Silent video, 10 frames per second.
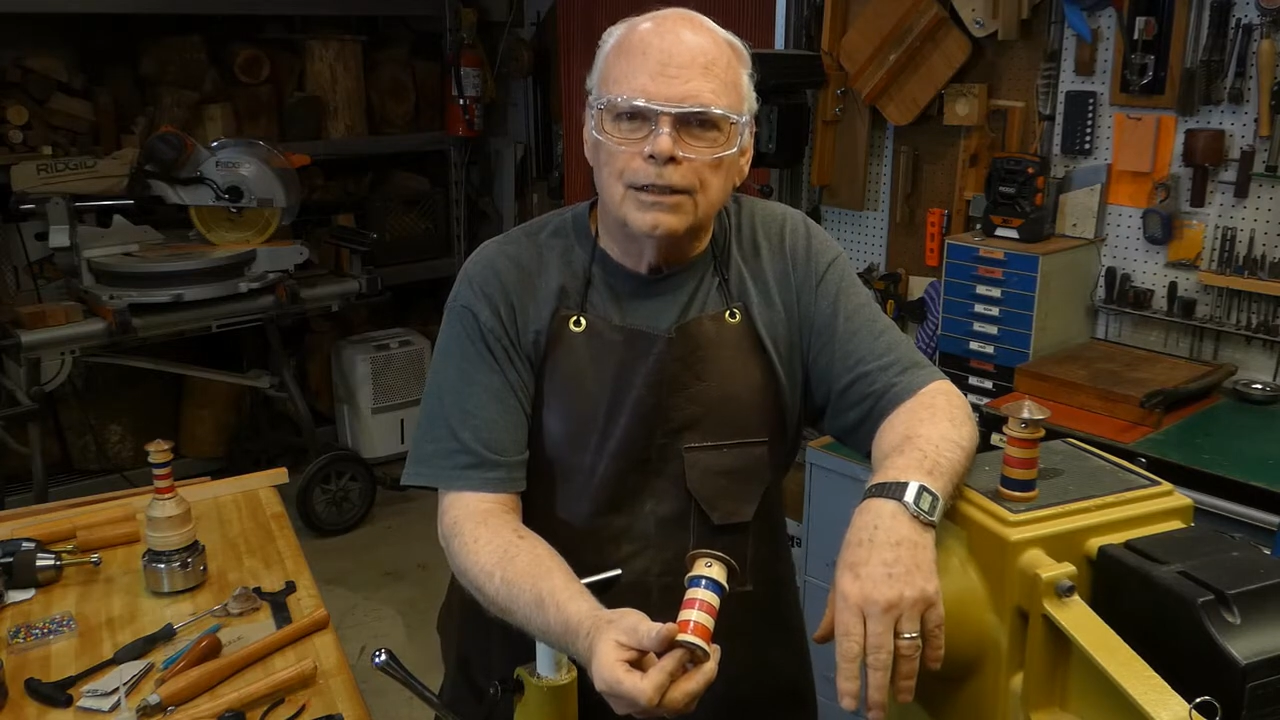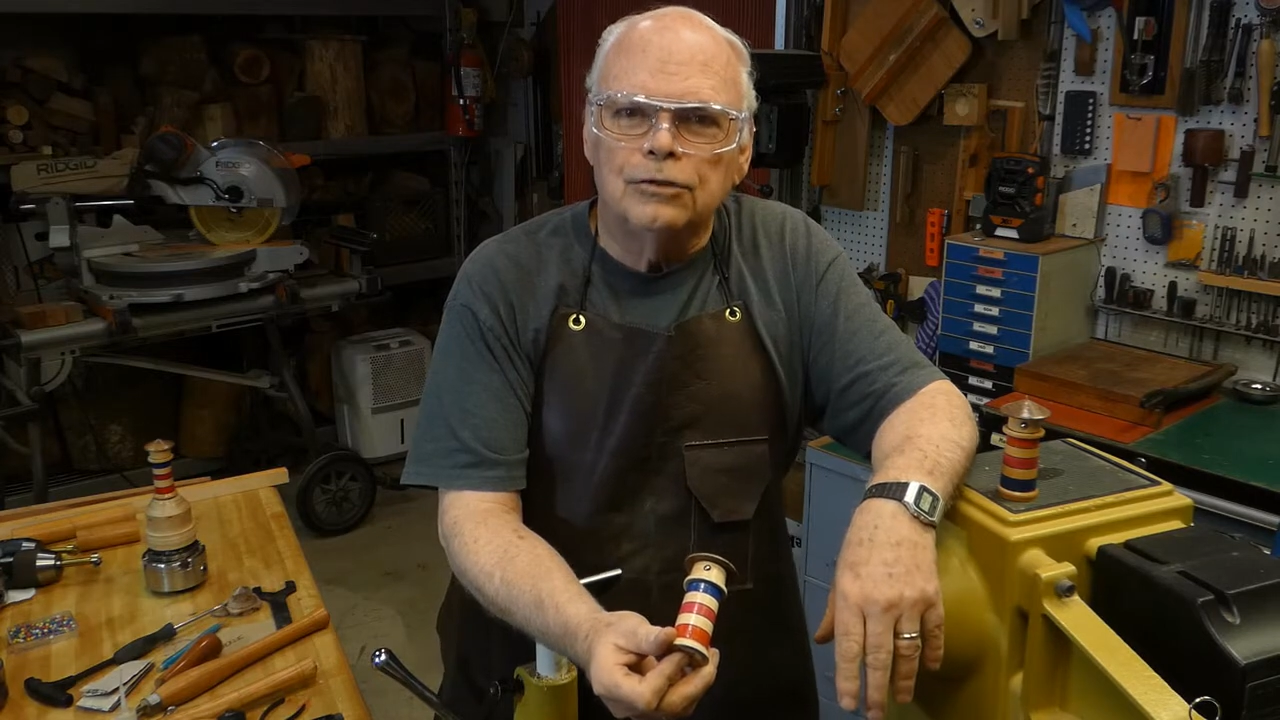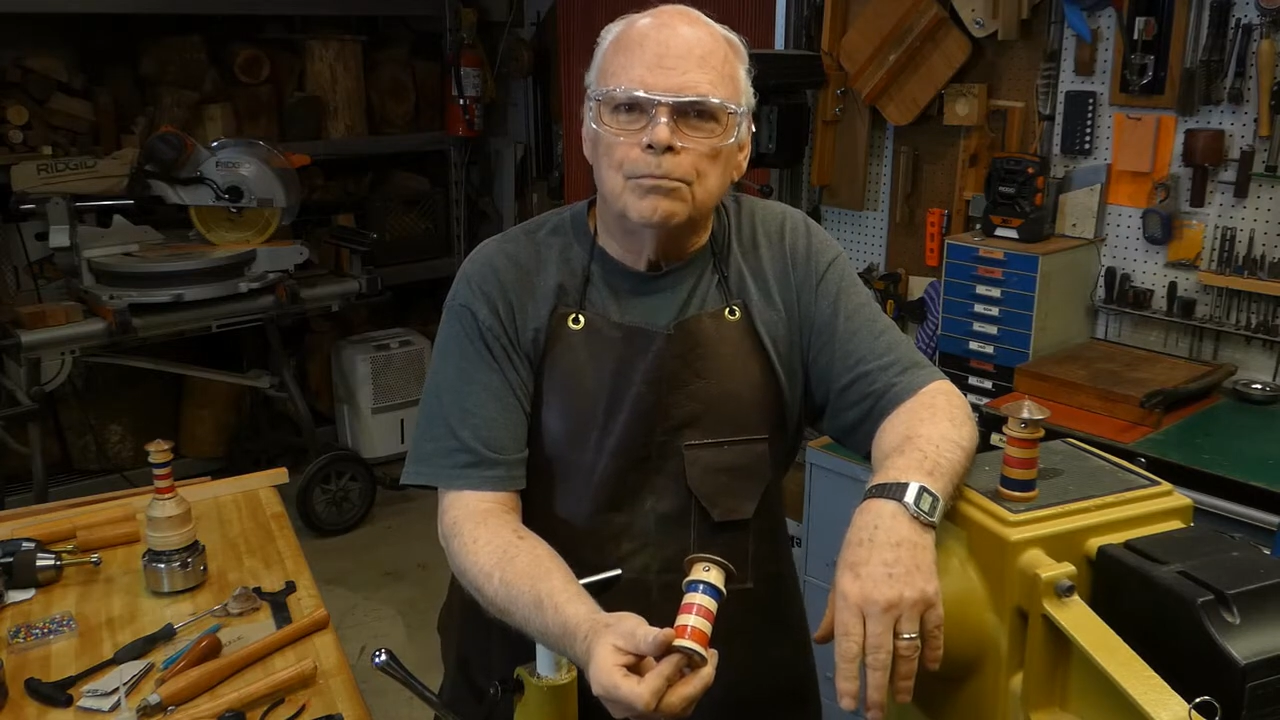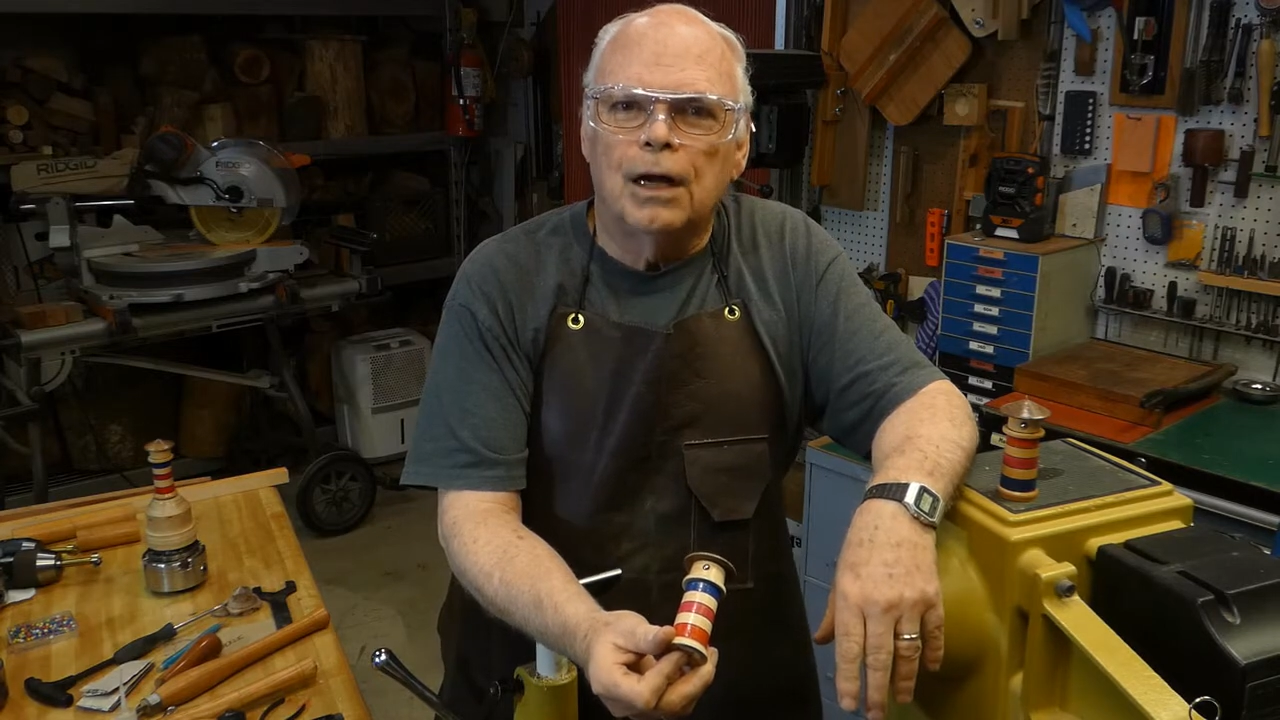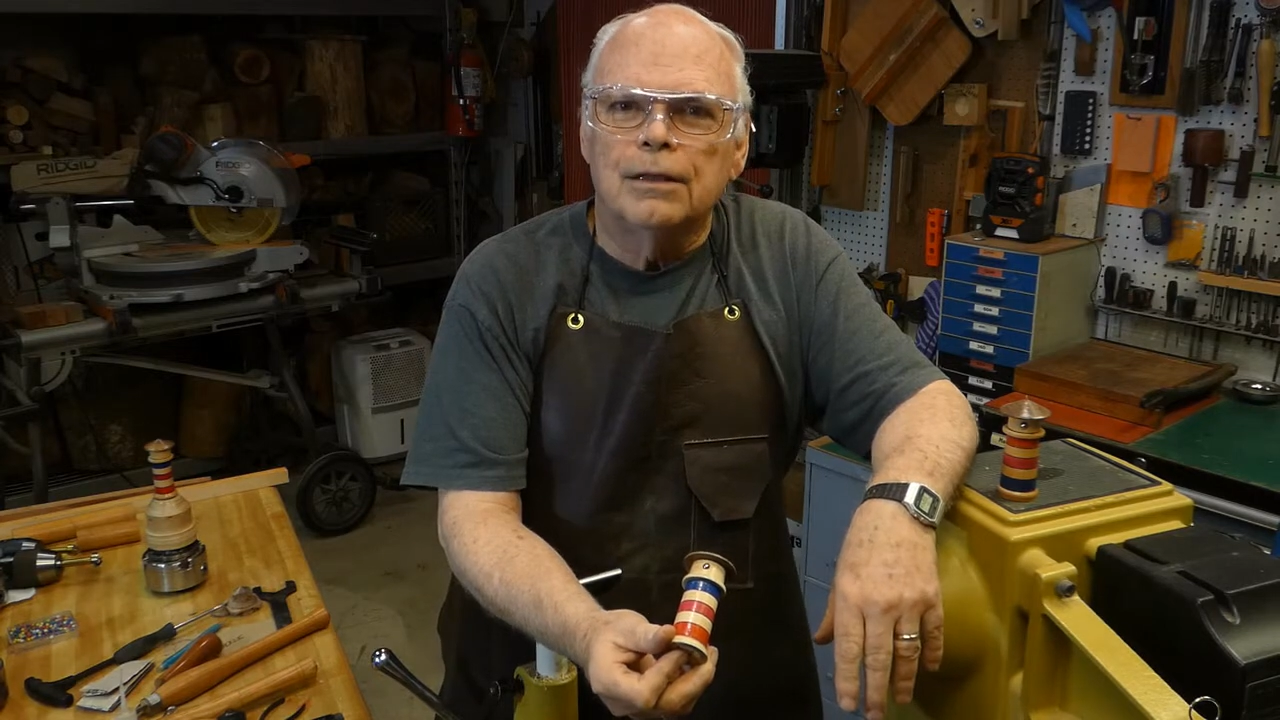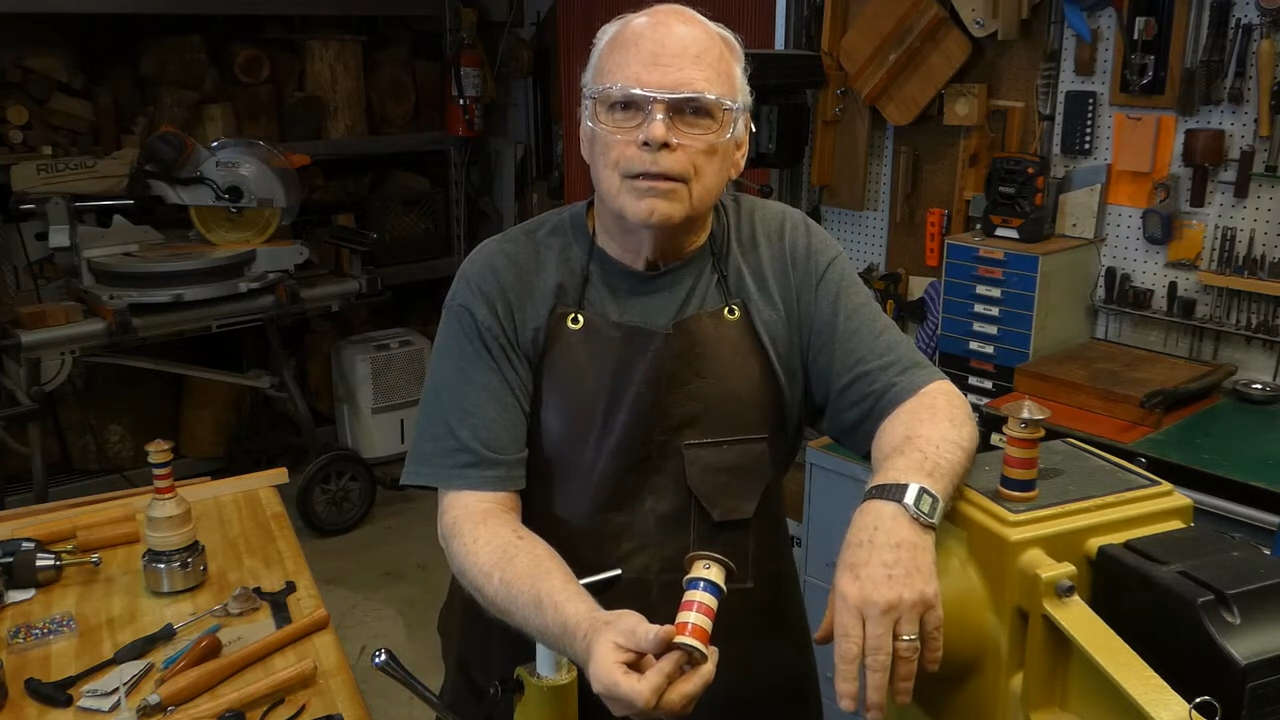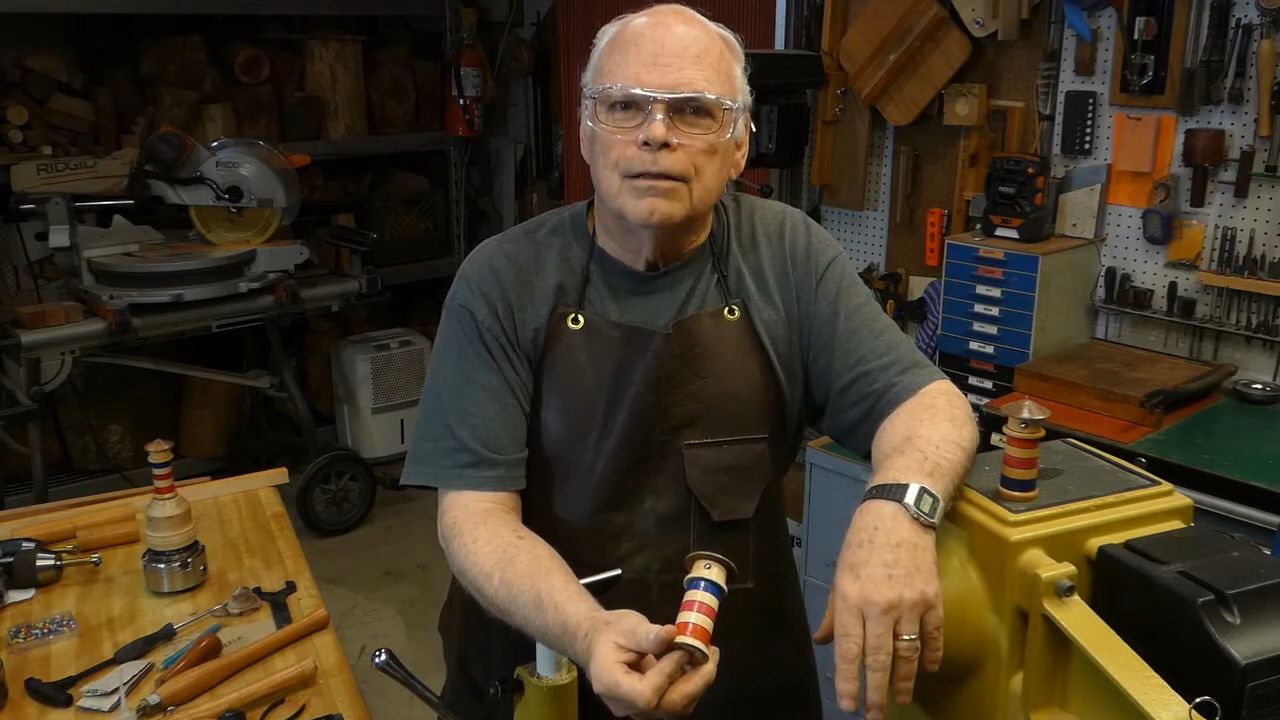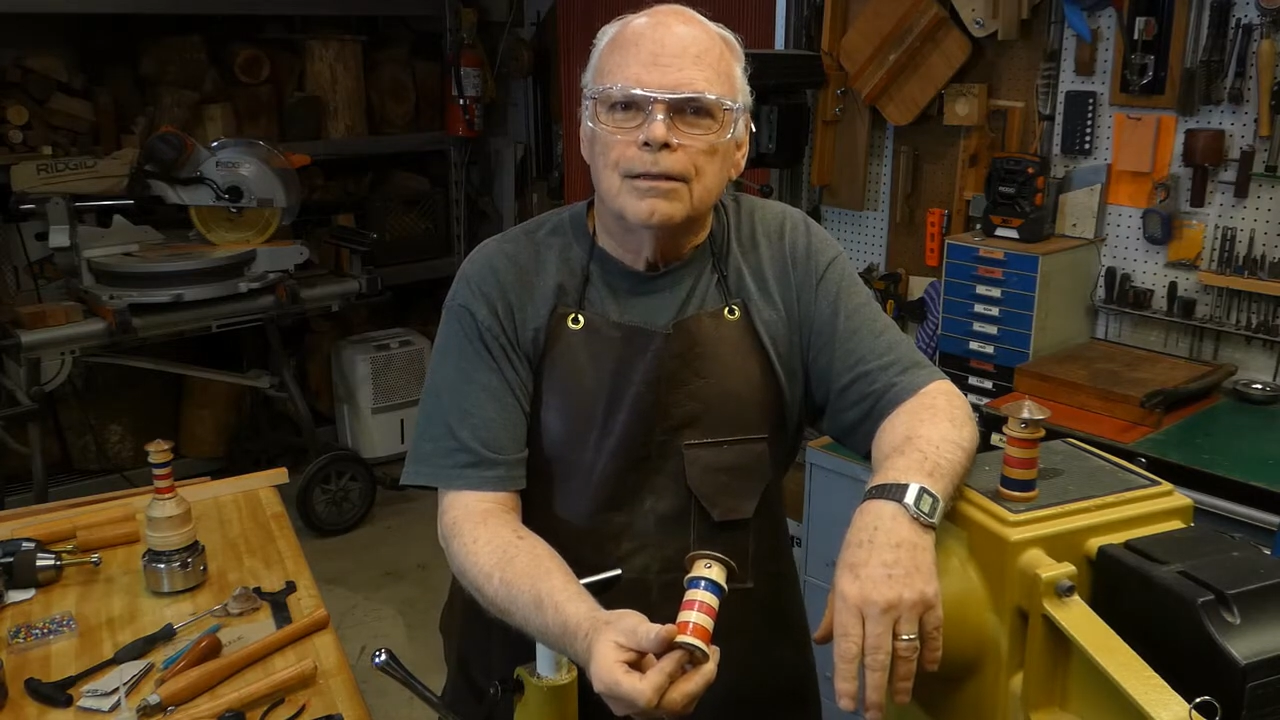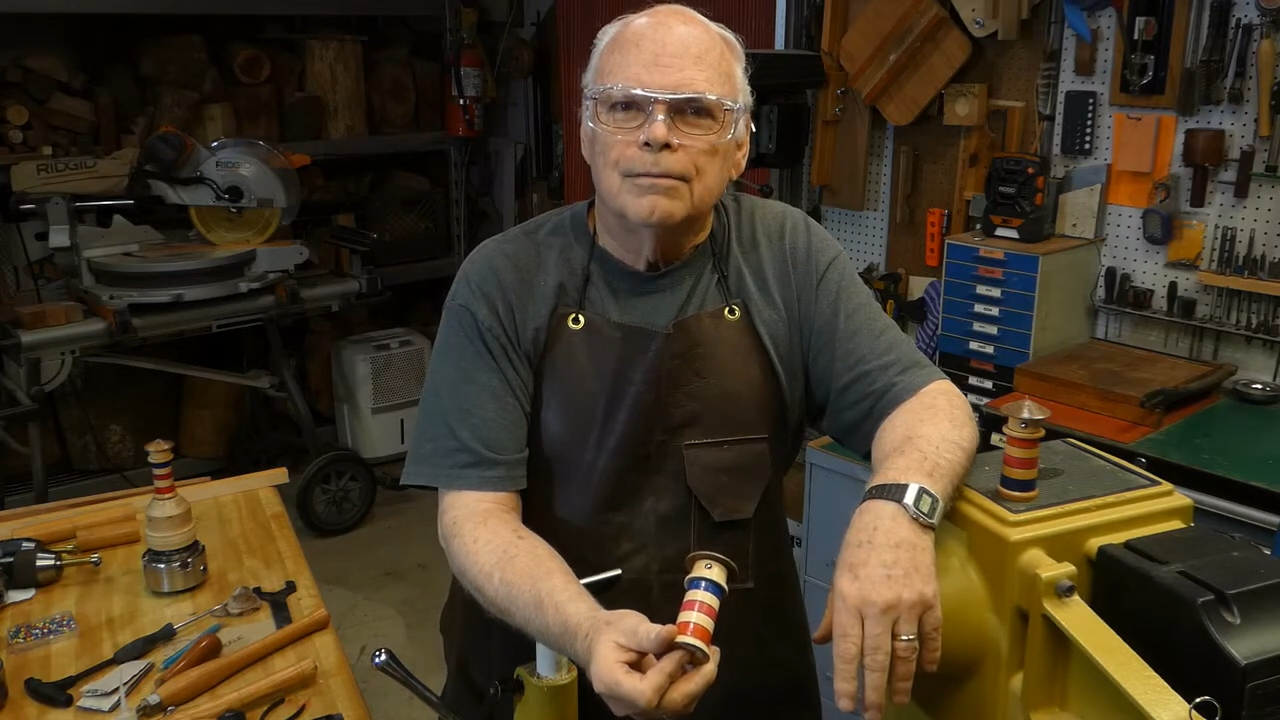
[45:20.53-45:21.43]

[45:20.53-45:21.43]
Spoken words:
this month,